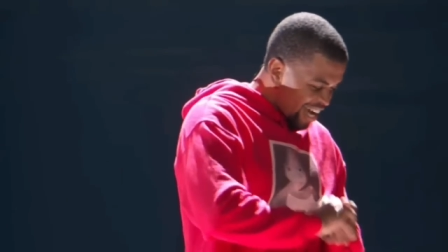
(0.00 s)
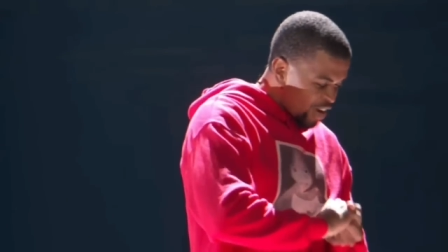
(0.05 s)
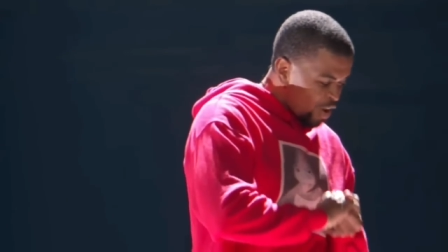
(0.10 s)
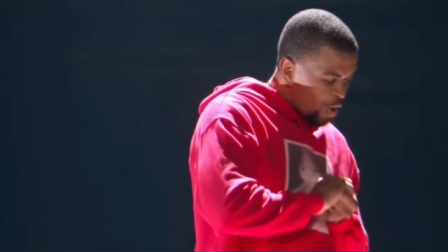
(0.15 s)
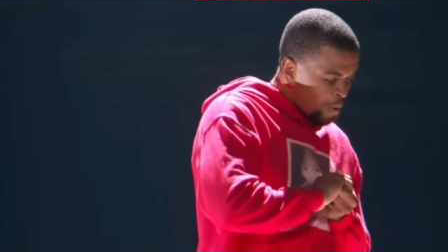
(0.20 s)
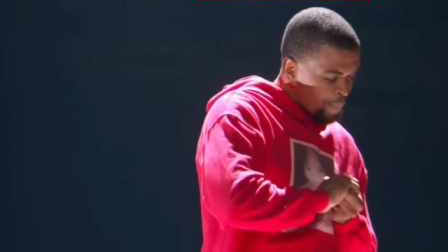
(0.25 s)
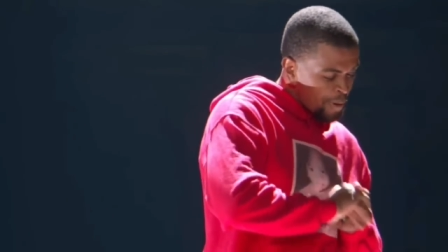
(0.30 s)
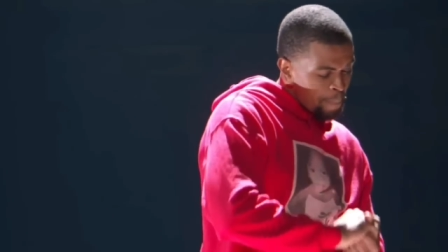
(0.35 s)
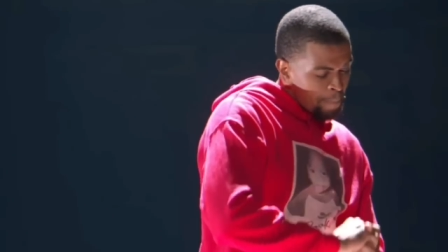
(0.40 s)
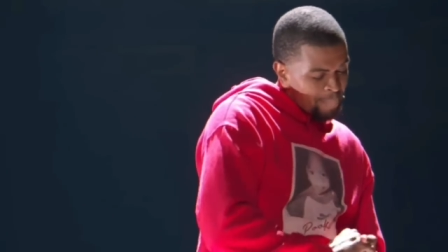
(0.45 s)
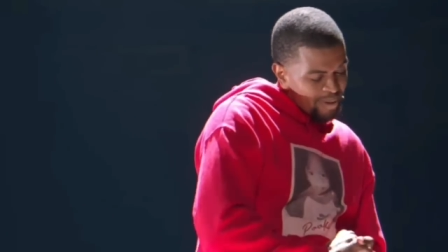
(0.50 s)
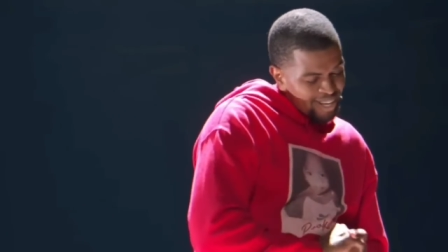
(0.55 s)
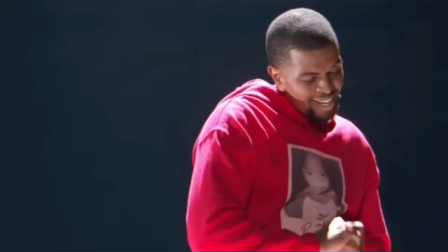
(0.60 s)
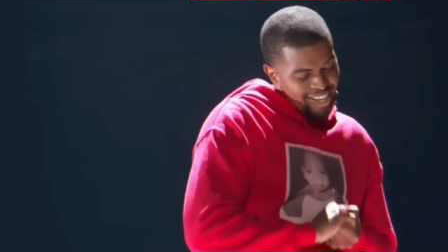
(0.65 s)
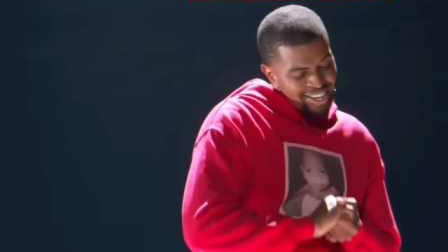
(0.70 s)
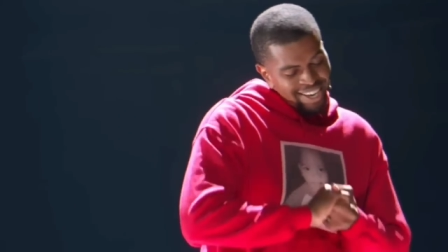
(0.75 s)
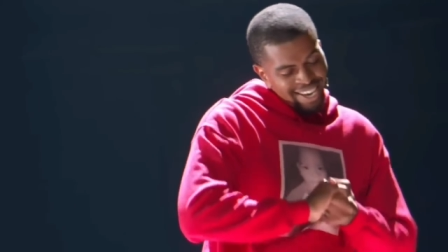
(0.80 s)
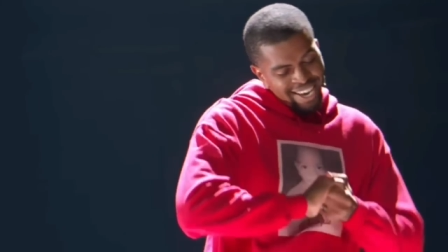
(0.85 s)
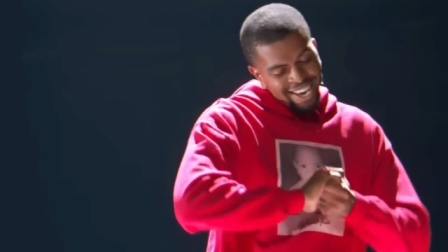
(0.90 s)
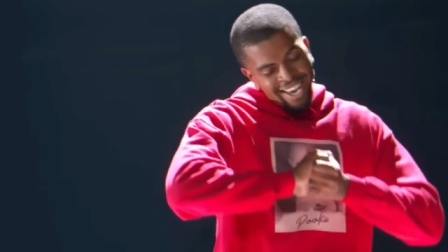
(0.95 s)
call me
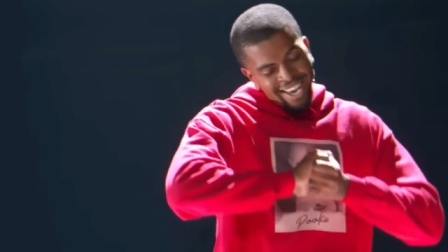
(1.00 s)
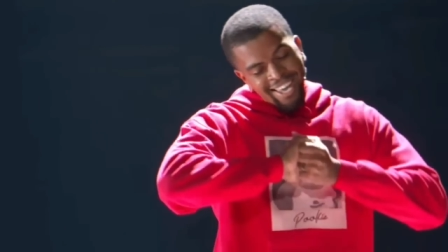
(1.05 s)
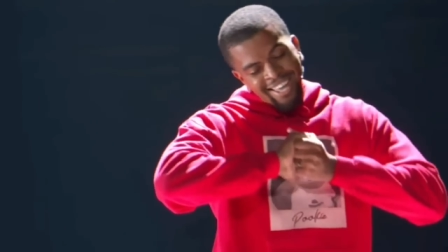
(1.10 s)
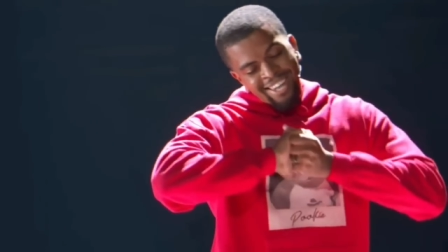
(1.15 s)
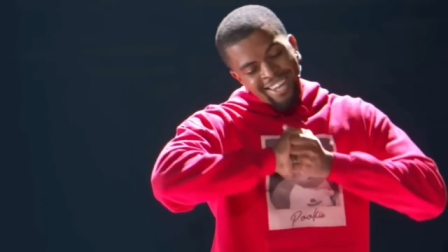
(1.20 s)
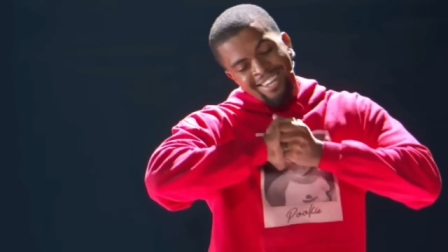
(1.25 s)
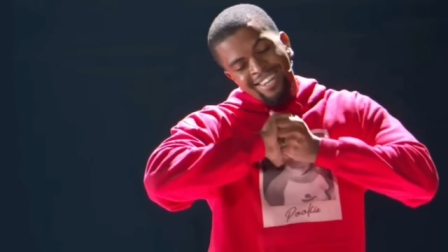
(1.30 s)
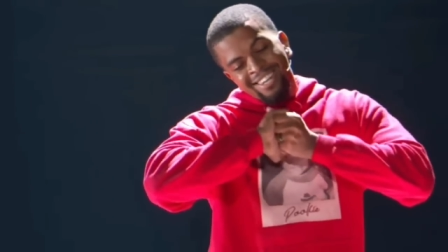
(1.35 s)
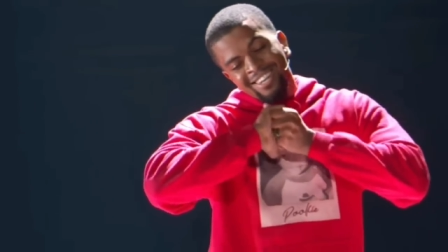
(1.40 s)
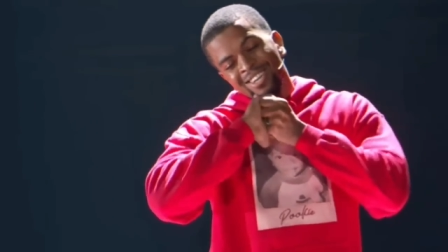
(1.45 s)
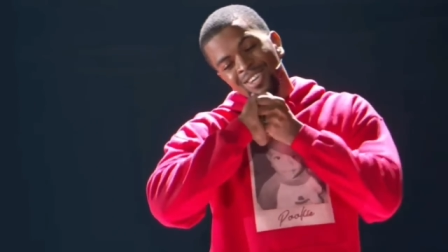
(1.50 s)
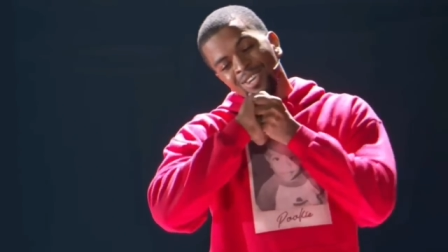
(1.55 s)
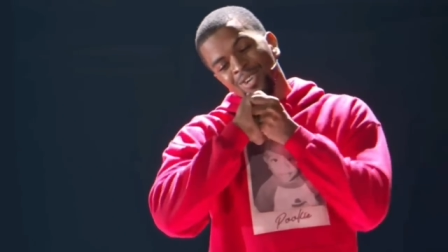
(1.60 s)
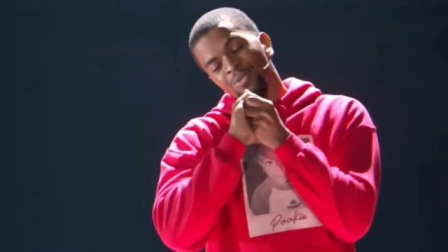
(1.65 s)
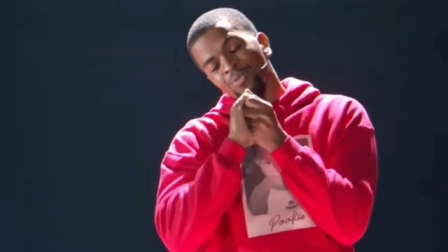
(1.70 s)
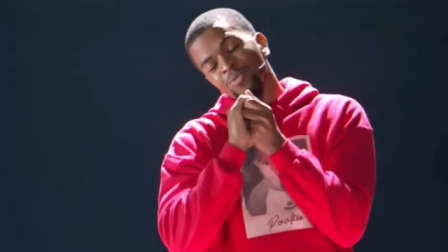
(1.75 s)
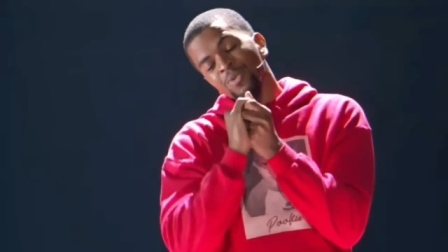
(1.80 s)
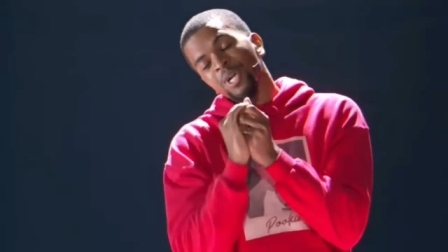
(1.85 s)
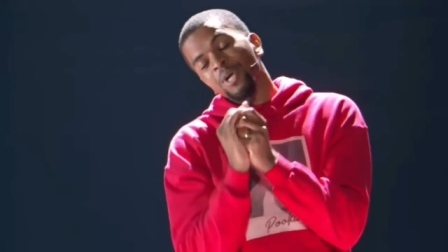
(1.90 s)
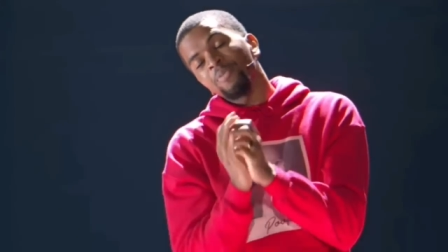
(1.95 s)
B. And
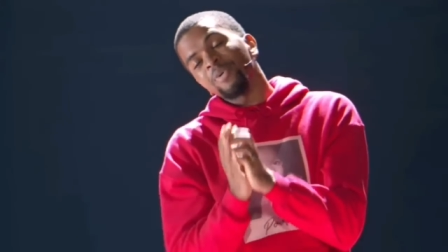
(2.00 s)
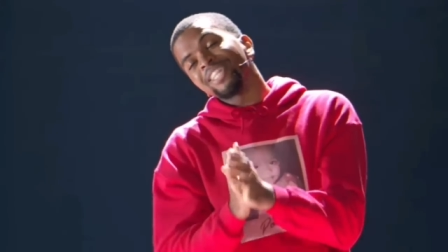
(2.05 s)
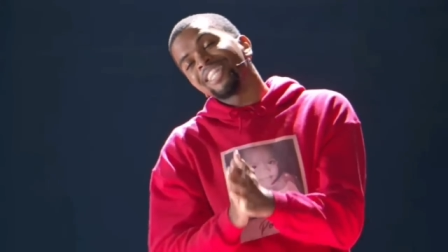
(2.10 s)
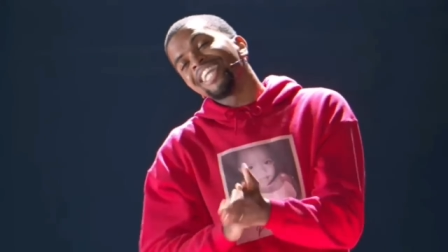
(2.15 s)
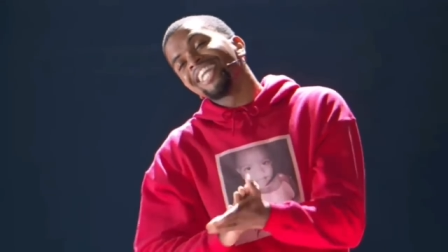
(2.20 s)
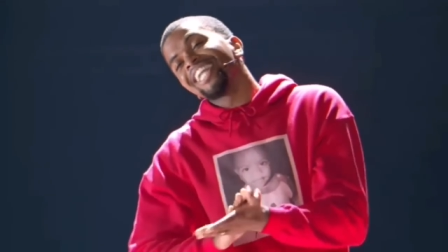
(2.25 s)
when I'm with the